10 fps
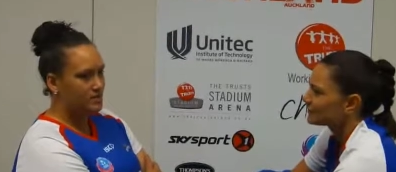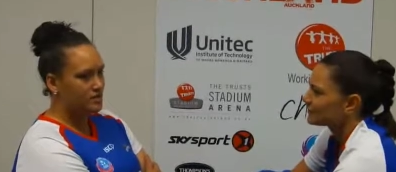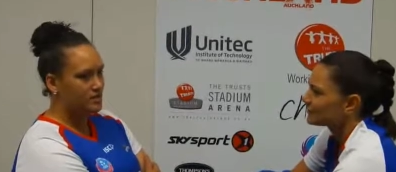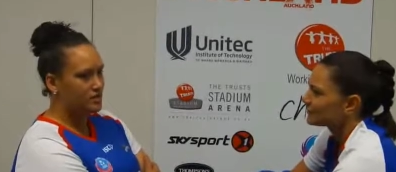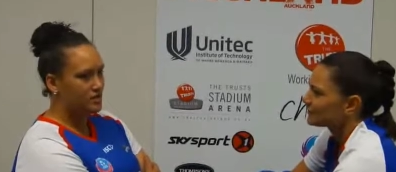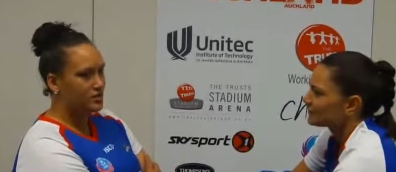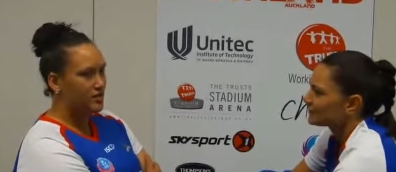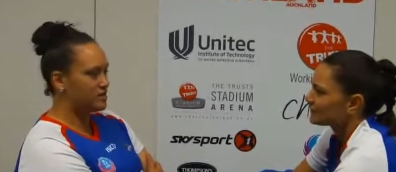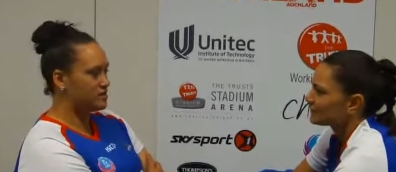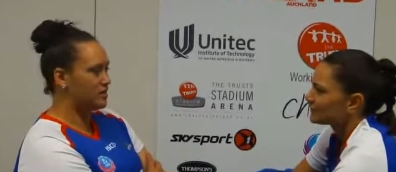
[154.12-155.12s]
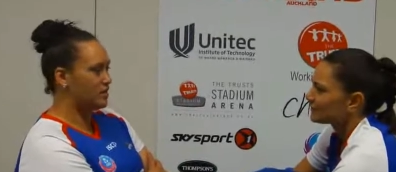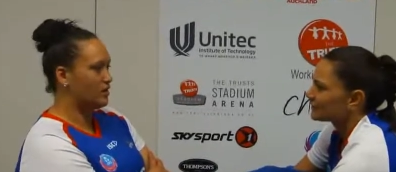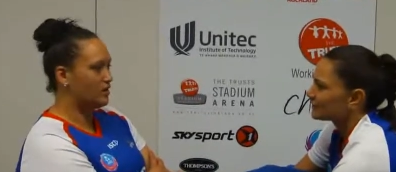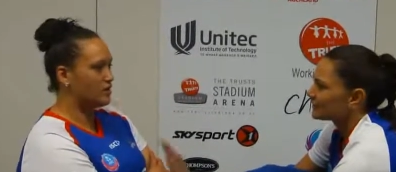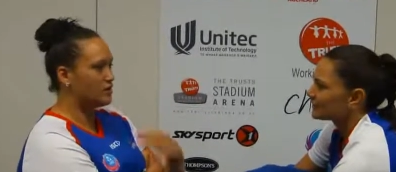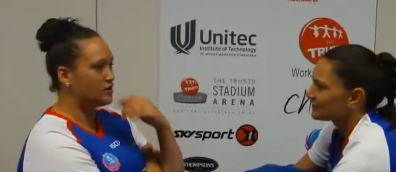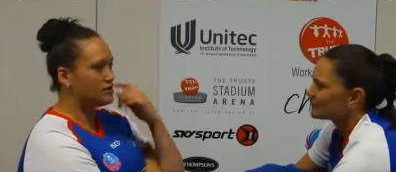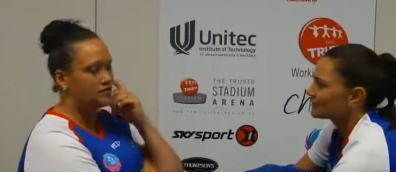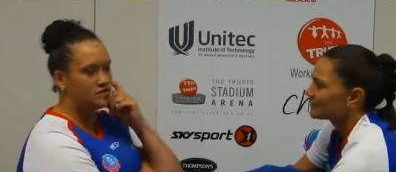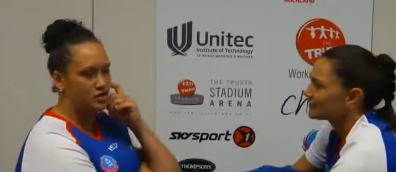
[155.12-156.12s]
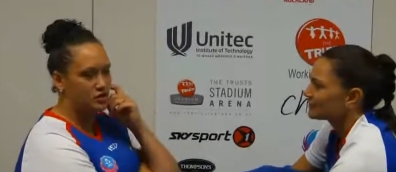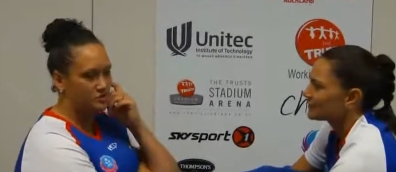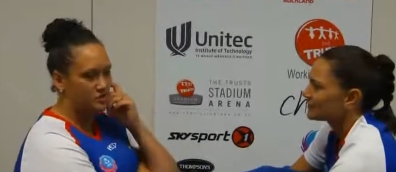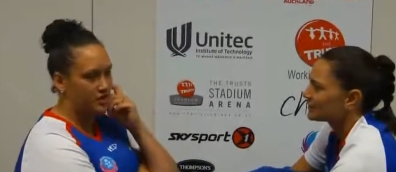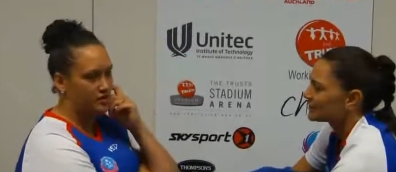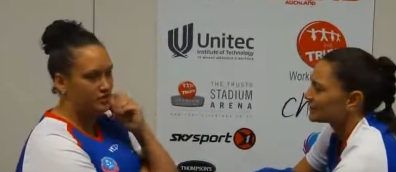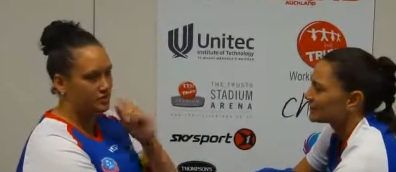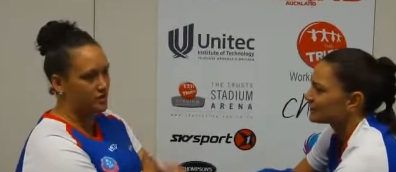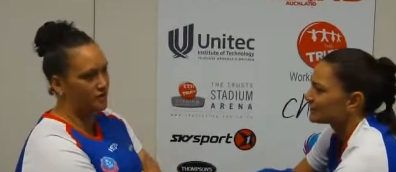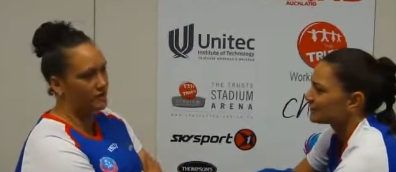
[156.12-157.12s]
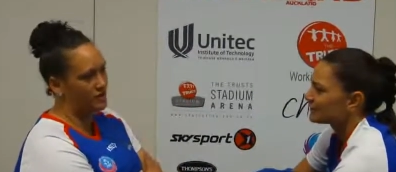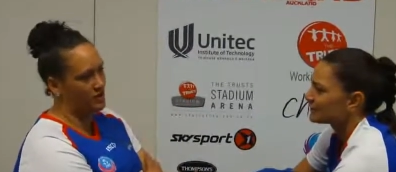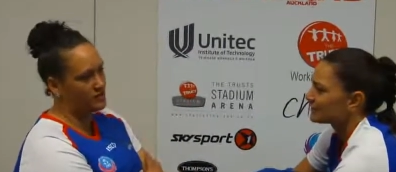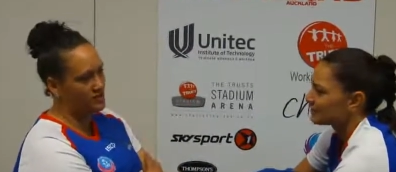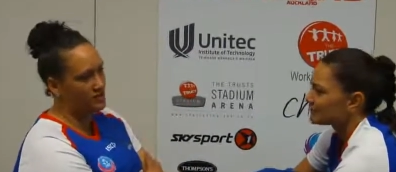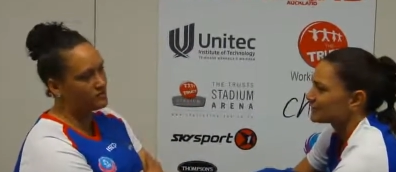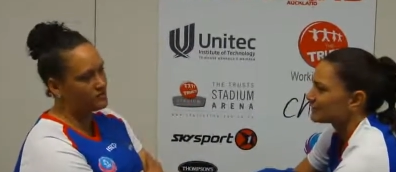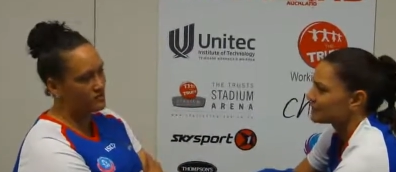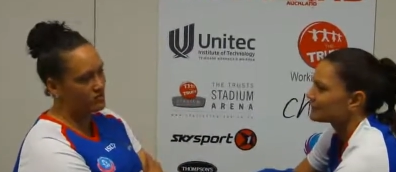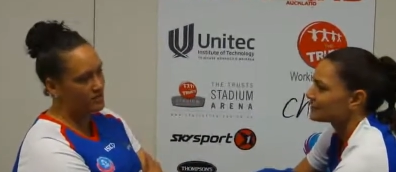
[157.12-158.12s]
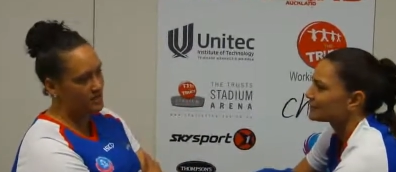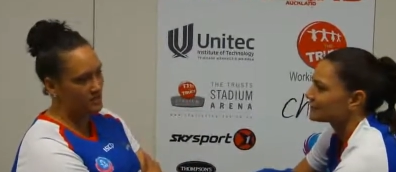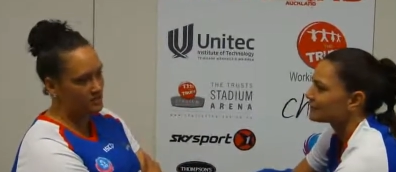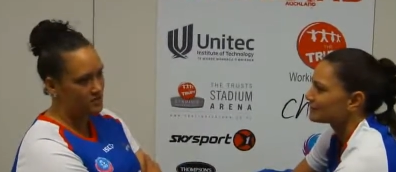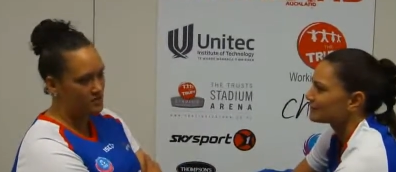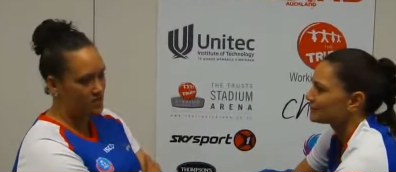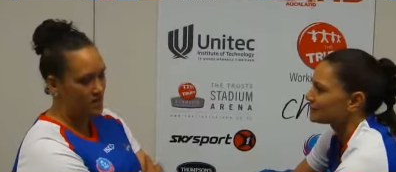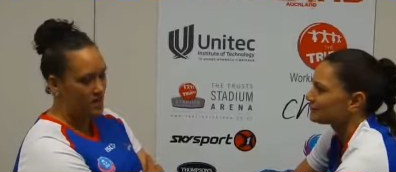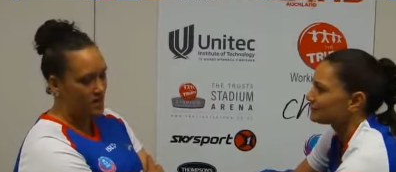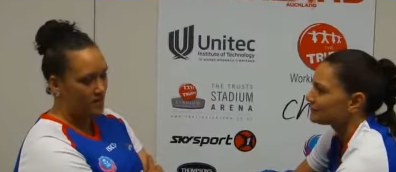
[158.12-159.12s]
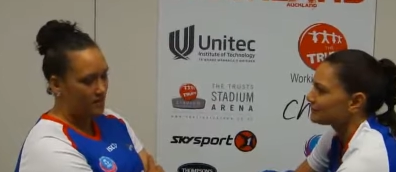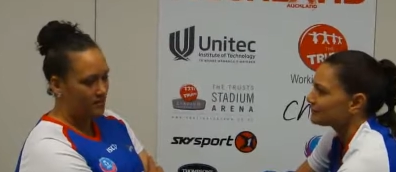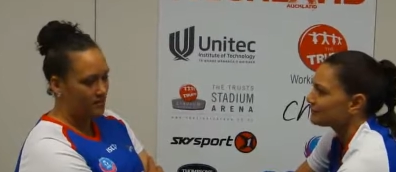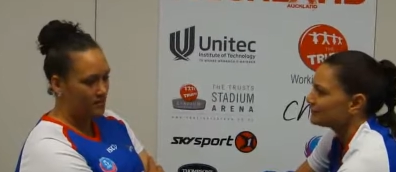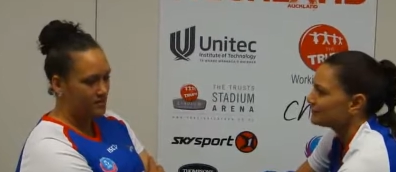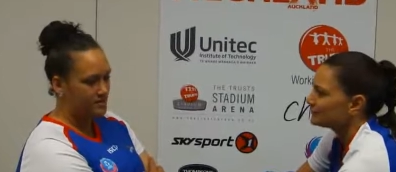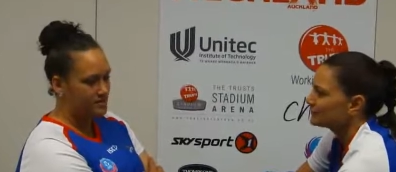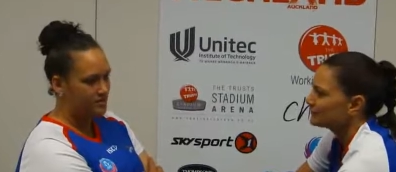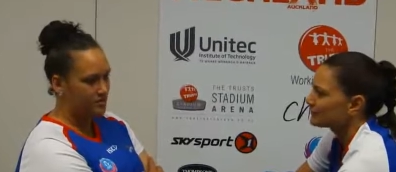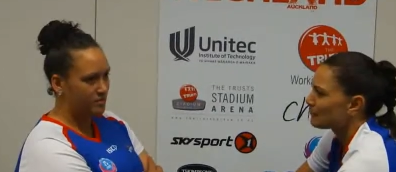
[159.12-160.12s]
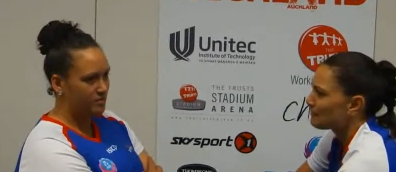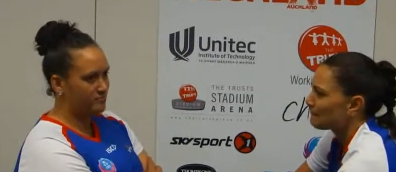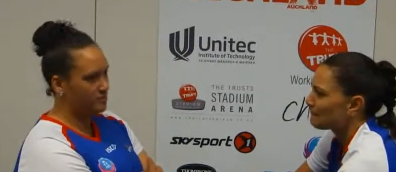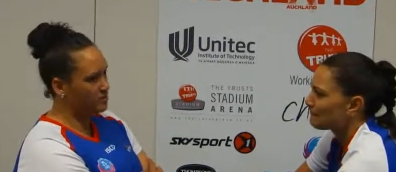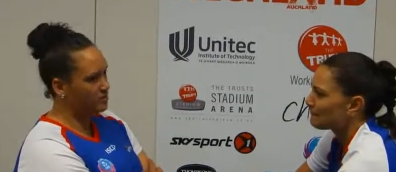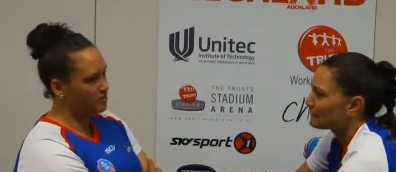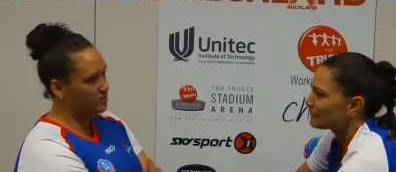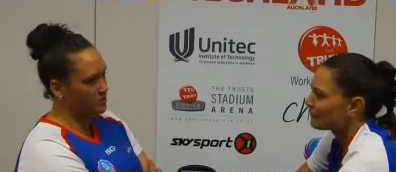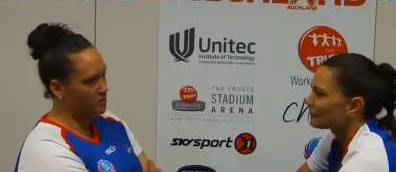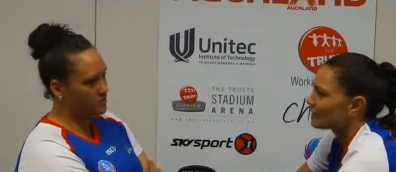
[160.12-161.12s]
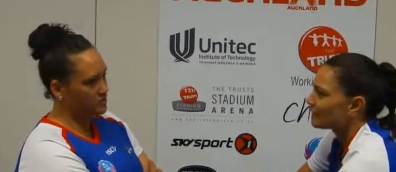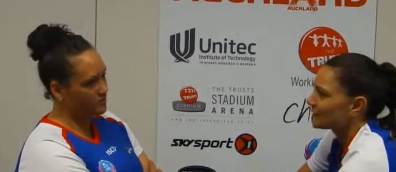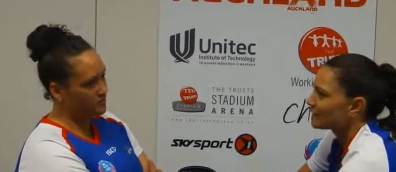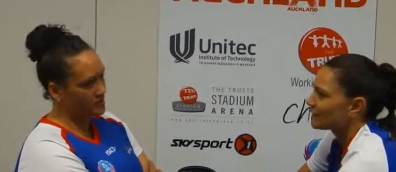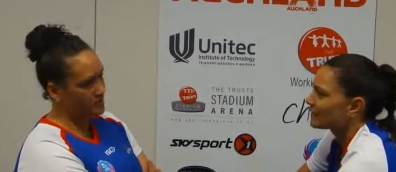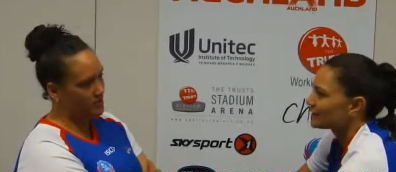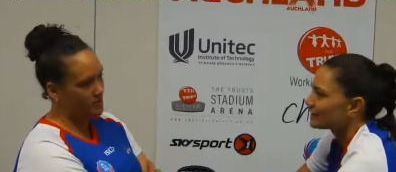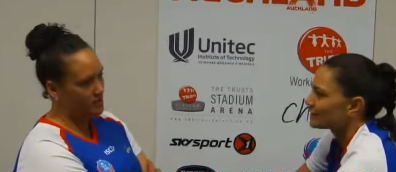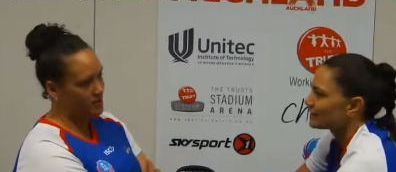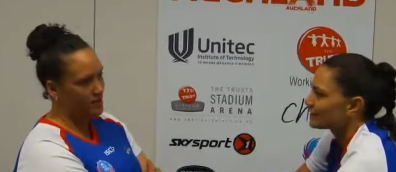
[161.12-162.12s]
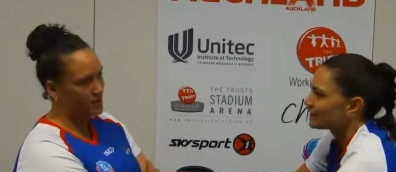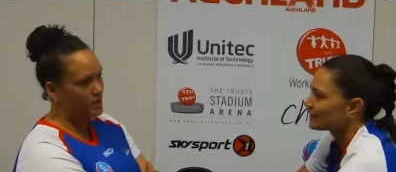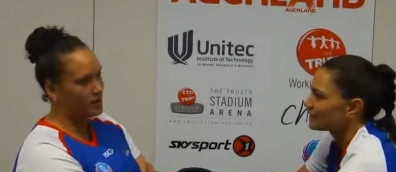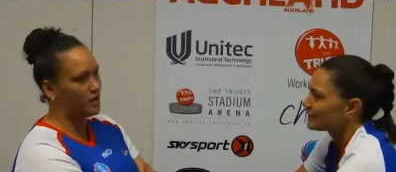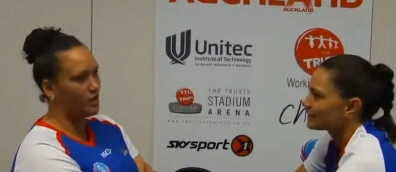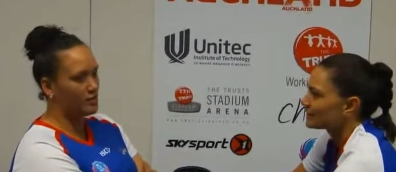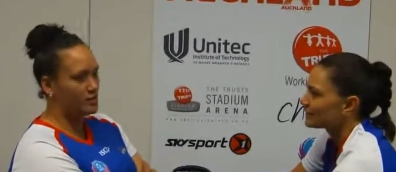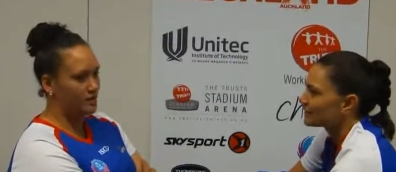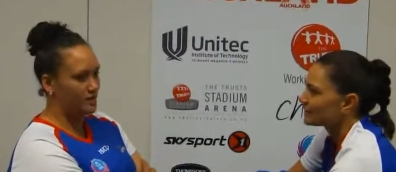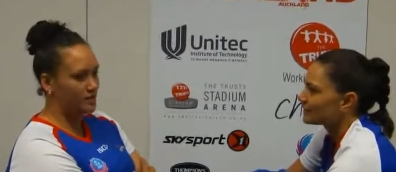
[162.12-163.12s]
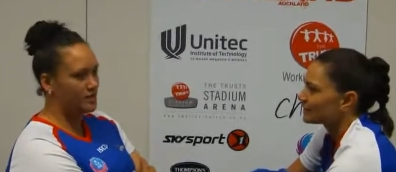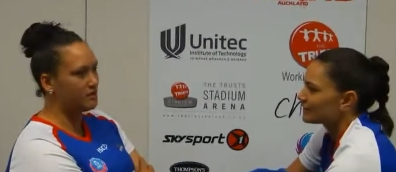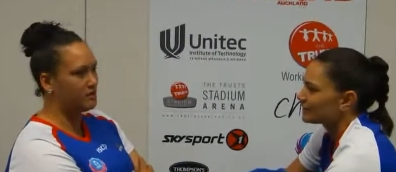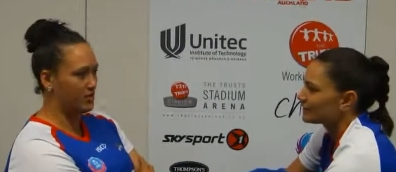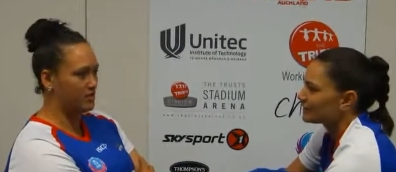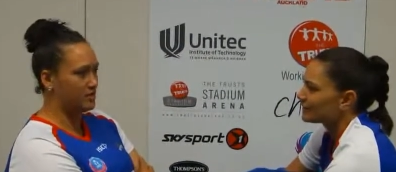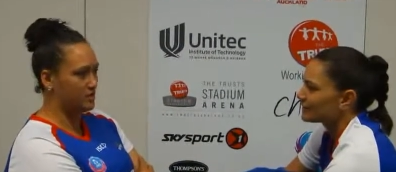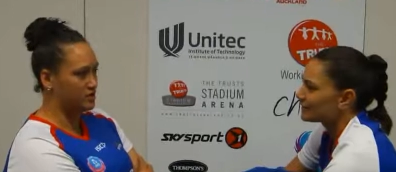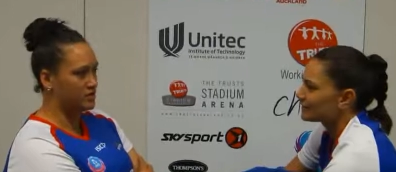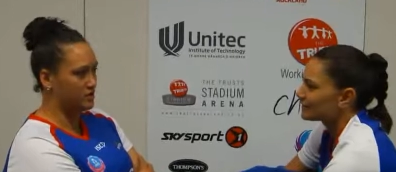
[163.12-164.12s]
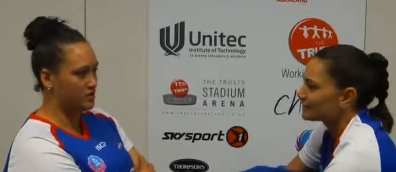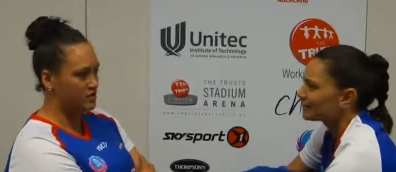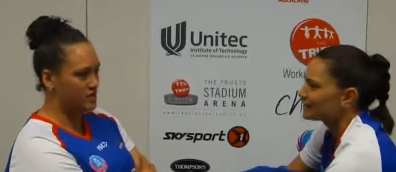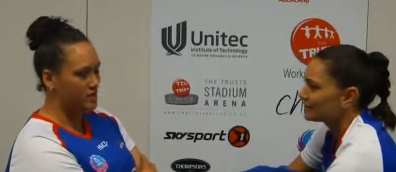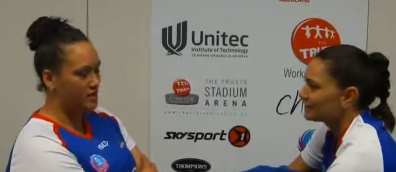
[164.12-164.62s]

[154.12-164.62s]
Speaker 1: you don't actually know. I know a lot of shooters will tell you you don't realise that until somebody tells you. Um, I think it's more about volume of shots rather than how many go in. Um, you need to put up a lot of shots